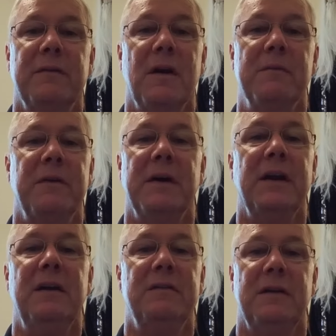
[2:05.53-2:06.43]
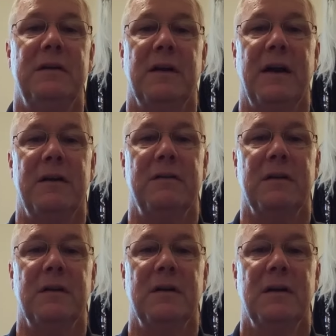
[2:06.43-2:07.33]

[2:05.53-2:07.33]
come very easy to Edison.